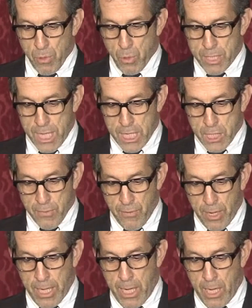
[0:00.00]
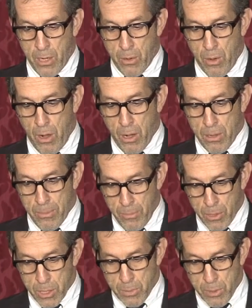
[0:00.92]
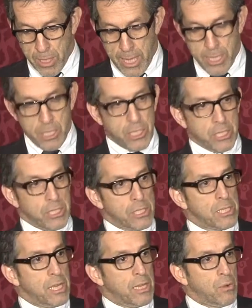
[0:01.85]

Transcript: who testified here on multiple occasions